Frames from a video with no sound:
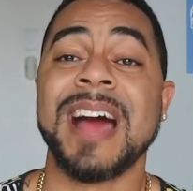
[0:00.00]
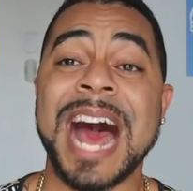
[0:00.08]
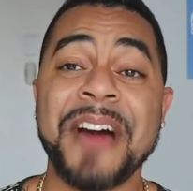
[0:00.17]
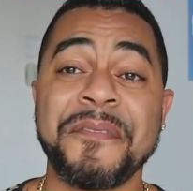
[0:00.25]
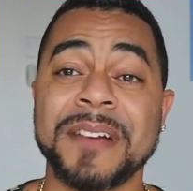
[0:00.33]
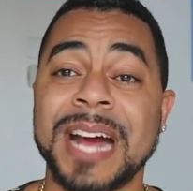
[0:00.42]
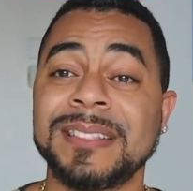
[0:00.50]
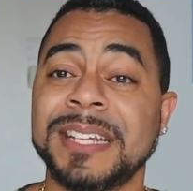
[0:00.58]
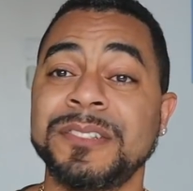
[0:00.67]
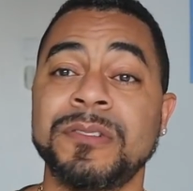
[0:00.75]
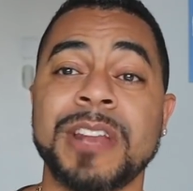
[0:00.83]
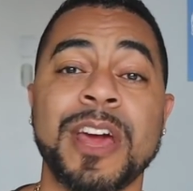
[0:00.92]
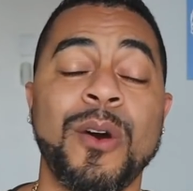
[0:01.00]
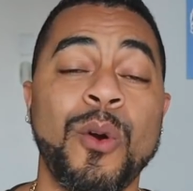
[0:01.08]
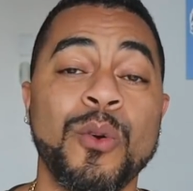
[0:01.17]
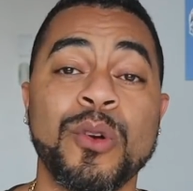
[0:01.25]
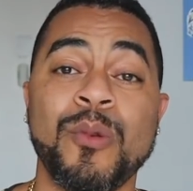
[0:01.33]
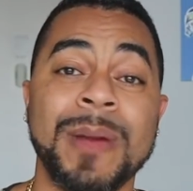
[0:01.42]
I forgot they're doing that
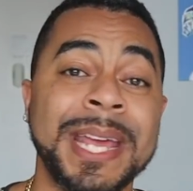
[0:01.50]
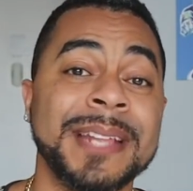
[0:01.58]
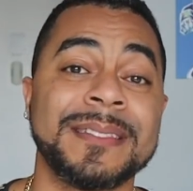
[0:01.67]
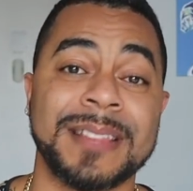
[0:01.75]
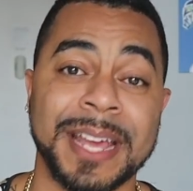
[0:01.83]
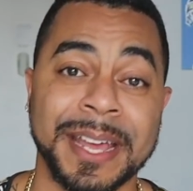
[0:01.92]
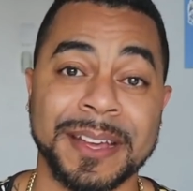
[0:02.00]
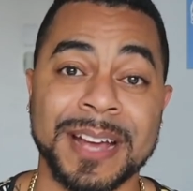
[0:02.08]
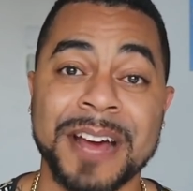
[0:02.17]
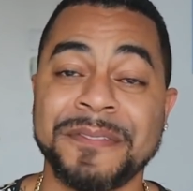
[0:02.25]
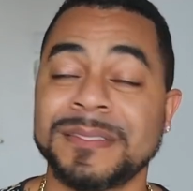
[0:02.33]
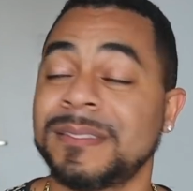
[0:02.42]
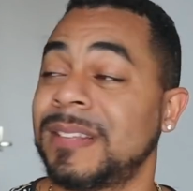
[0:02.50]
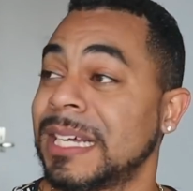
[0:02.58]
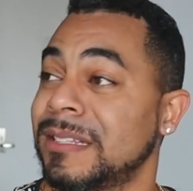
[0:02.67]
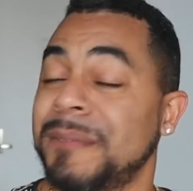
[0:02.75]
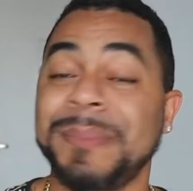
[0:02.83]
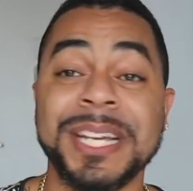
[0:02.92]
whole queen thing. I,
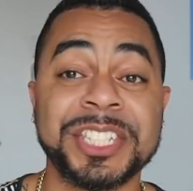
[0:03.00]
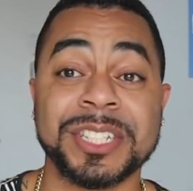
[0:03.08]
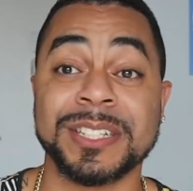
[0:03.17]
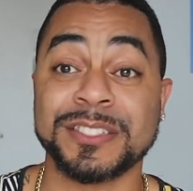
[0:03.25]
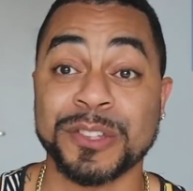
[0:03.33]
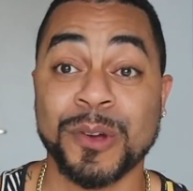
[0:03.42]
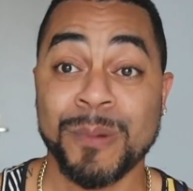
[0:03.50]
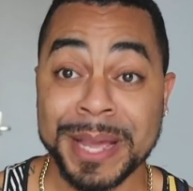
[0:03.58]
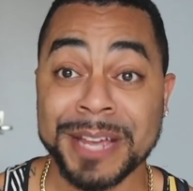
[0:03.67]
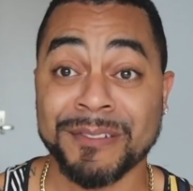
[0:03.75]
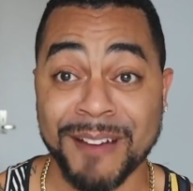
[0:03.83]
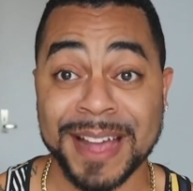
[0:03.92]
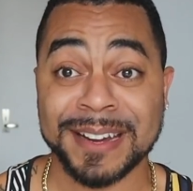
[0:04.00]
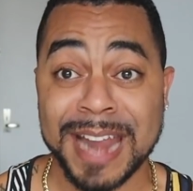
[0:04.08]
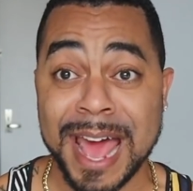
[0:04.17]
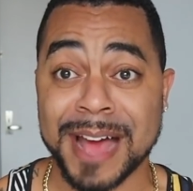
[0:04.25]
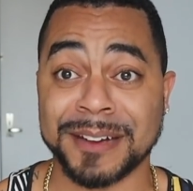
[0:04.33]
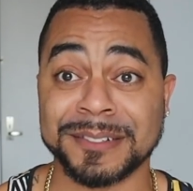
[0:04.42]
like, LaMisha is the queen right
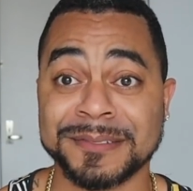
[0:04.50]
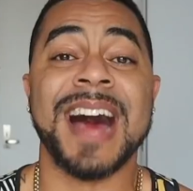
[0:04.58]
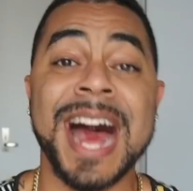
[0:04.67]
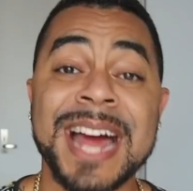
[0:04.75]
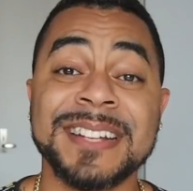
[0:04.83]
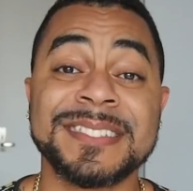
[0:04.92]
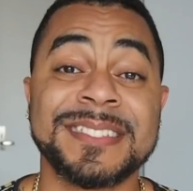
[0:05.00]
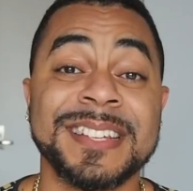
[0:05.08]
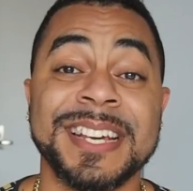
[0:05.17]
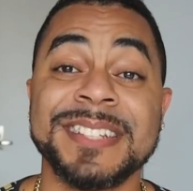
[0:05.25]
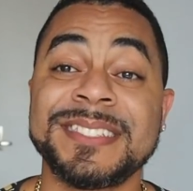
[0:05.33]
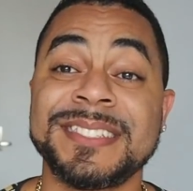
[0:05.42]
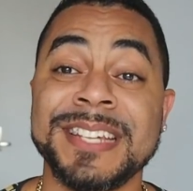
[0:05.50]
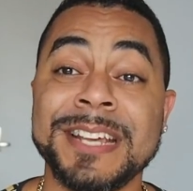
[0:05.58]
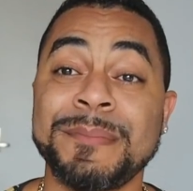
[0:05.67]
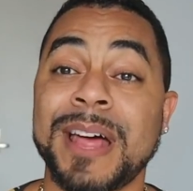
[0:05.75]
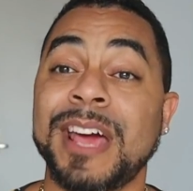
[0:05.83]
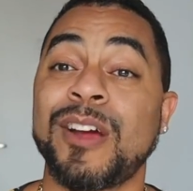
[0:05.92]
now. Honestly, it
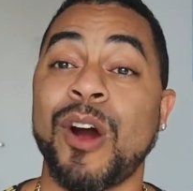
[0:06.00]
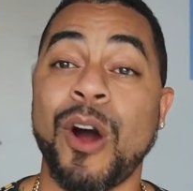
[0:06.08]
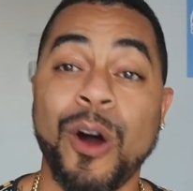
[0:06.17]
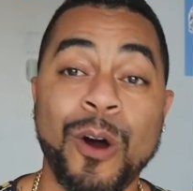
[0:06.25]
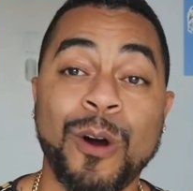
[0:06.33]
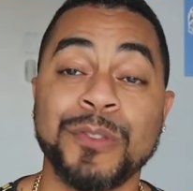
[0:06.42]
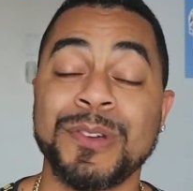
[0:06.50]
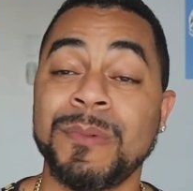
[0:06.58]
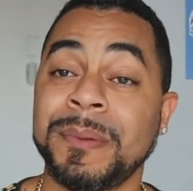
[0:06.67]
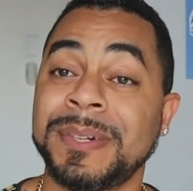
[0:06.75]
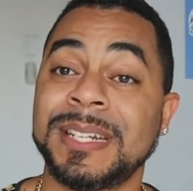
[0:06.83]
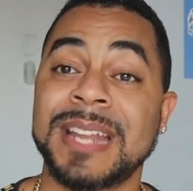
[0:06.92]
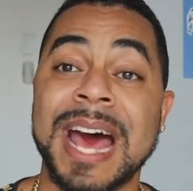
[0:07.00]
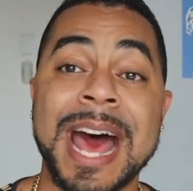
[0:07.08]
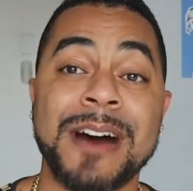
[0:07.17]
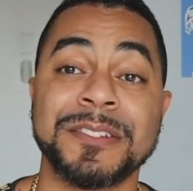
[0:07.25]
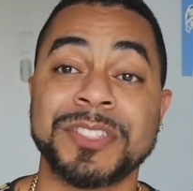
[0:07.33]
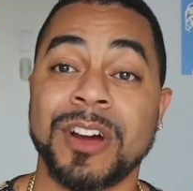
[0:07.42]
seemed like all the women in the
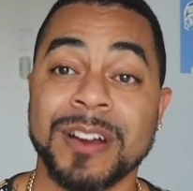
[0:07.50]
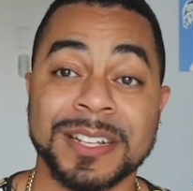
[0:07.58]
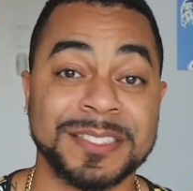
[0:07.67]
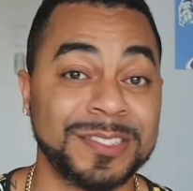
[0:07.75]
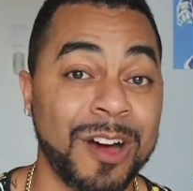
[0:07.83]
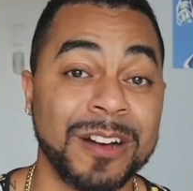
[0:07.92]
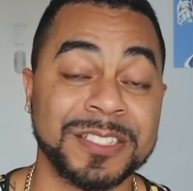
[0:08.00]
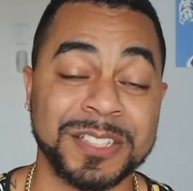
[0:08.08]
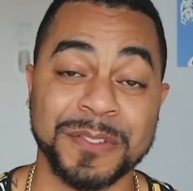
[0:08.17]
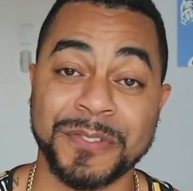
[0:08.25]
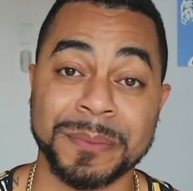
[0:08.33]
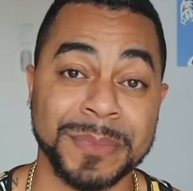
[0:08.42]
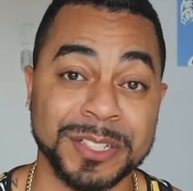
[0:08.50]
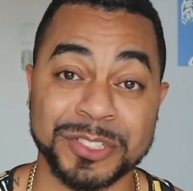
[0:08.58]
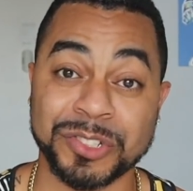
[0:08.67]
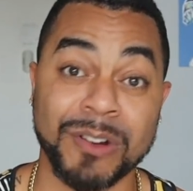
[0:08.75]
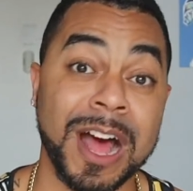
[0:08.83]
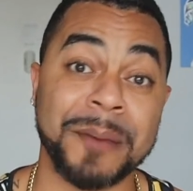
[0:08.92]
house are exhausted from this
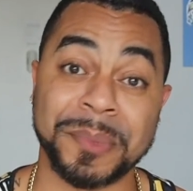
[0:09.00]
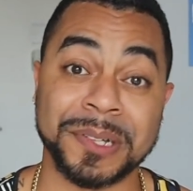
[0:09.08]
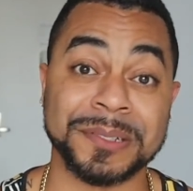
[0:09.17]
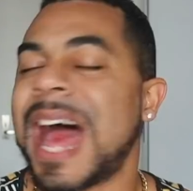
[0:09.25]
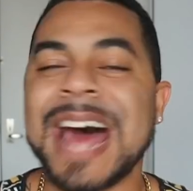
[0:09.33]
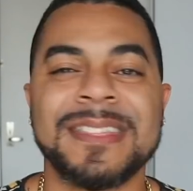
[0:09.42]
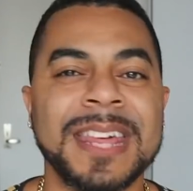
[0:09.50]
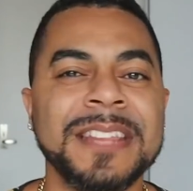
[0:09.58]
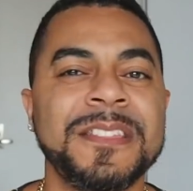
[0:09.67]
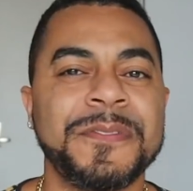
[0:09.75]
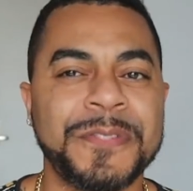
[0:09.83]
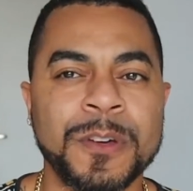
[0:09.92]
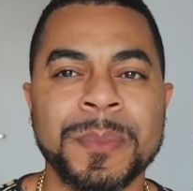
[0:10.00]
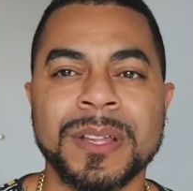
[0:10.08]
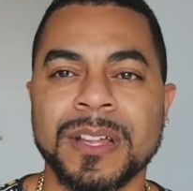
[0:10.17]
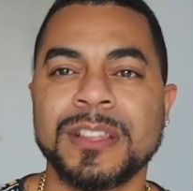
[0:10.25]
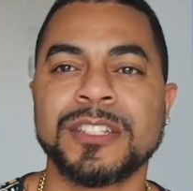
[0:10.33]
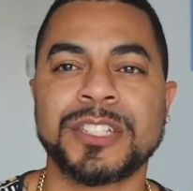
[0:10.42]
drama. I think the filming
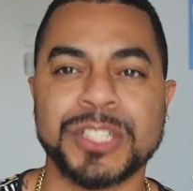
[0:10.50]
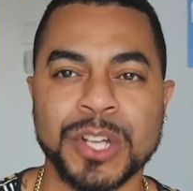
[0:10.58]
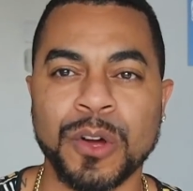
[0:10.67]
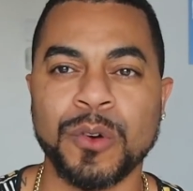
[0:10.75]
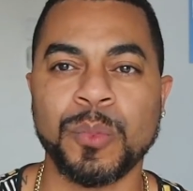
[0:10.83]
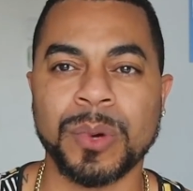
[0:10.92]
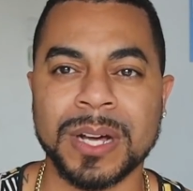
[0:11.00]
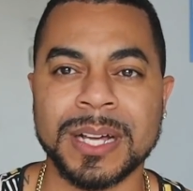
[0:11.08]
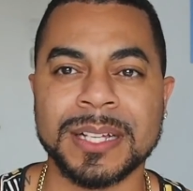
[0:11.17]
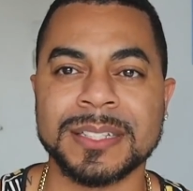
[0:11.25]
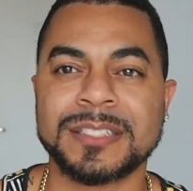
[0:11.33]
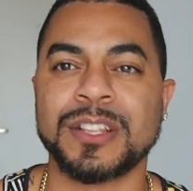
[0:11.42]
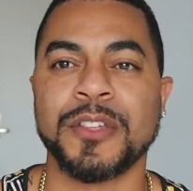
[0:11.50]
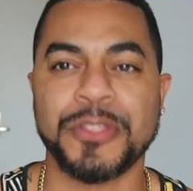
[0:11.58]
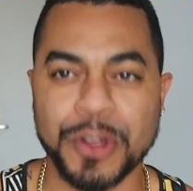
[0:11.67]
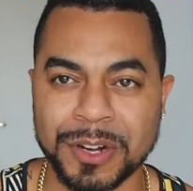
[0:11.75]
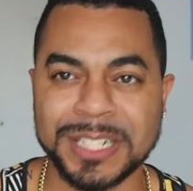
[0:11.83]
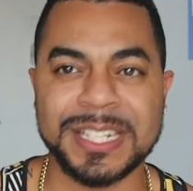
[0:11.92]
of this show was
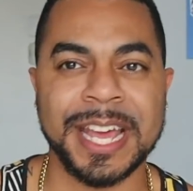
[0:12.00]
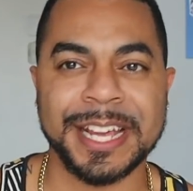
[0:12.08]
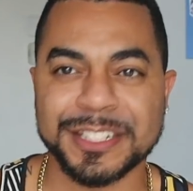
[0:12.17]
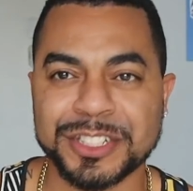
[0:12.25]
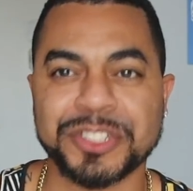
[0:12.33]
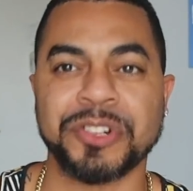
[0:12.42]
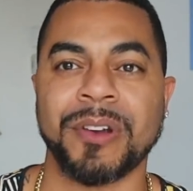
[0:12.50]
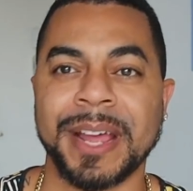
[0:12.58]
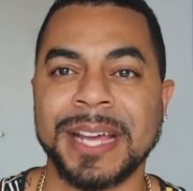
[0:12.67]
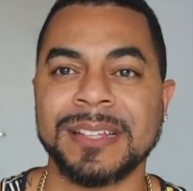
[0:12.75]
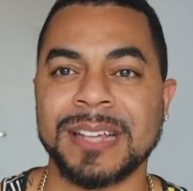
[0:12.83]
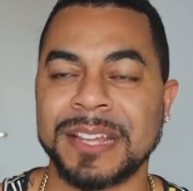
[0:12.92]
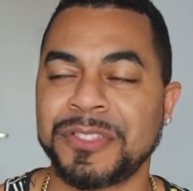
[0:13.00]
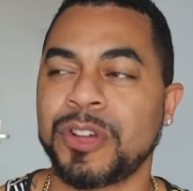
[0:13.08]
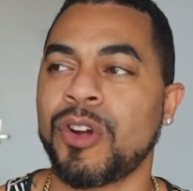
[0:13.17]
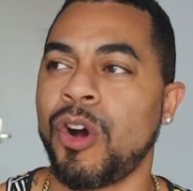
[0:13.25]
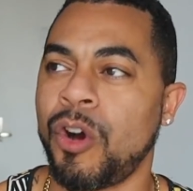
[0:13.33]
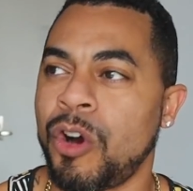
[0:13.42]
thirty days straight and
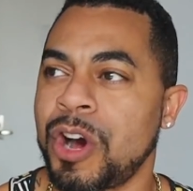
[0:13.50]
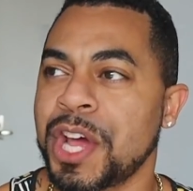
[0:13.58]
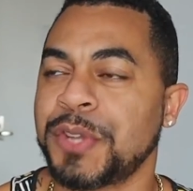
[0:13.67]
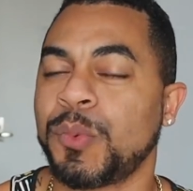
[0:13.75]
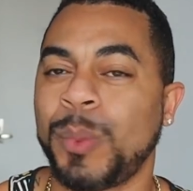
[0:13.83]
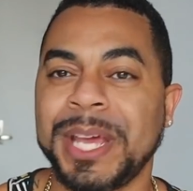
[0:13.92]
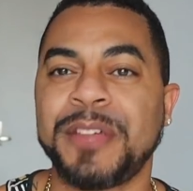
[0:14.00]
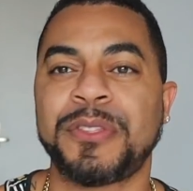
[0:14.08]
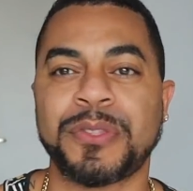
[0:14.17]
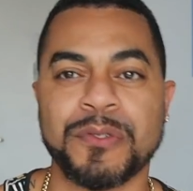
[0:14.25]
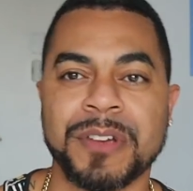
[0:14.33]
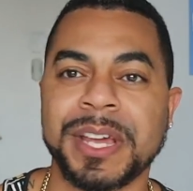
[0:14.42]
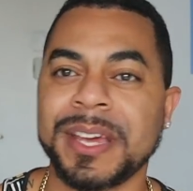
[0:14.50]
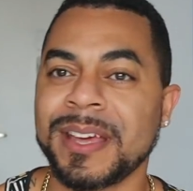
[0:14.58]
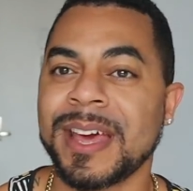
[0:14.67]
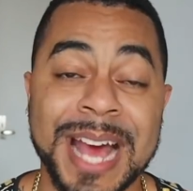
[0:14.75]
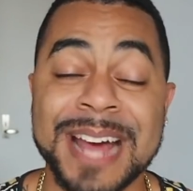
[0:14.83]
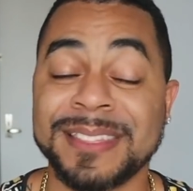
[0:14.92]
they're on week
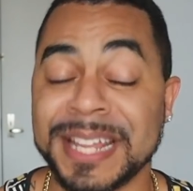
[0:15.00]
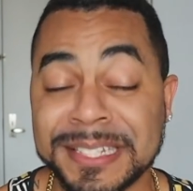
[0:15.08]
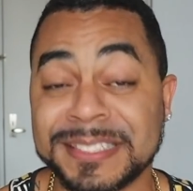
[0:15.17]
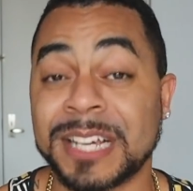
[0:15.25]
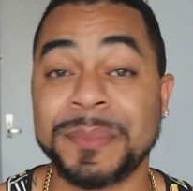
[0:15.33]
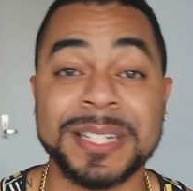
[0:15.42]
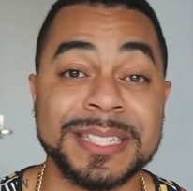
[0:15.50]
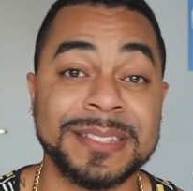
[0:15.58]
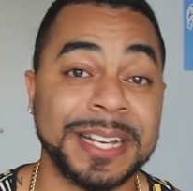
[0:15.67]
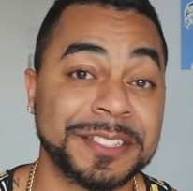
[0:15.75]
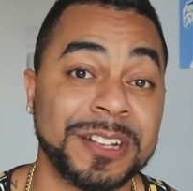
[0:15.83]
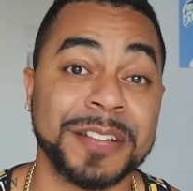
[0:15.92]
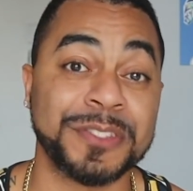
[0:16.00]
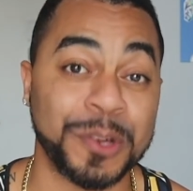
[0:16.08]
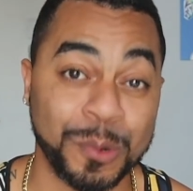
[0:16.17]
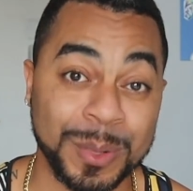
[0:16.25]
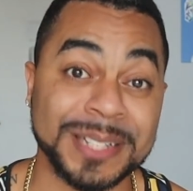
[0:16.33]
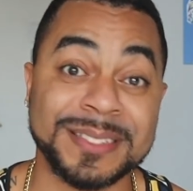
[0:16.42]
three. I think some of these ladies are at their
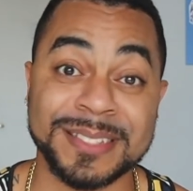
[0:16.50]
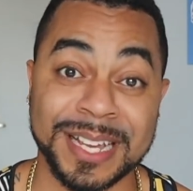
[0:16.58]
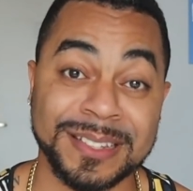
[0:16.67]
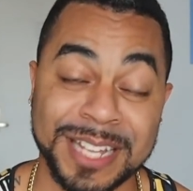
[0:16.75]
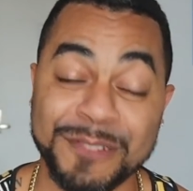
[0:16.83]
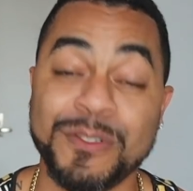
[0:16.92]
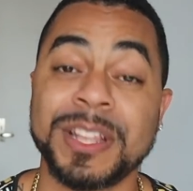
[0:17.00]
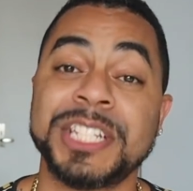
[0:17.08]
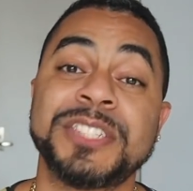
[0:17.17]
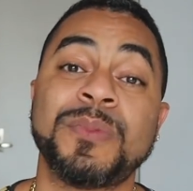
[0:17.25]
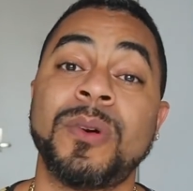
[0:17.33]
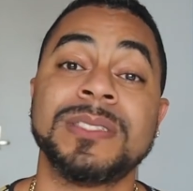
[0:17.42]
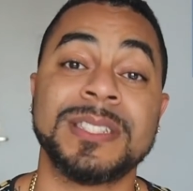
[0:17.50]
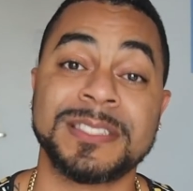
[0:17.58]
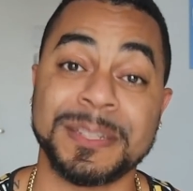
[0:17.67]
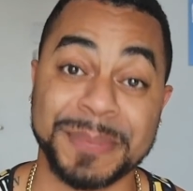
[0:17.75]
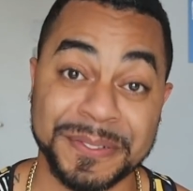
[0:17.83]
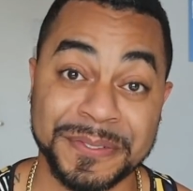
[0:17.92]
wits' end. They really just want this to be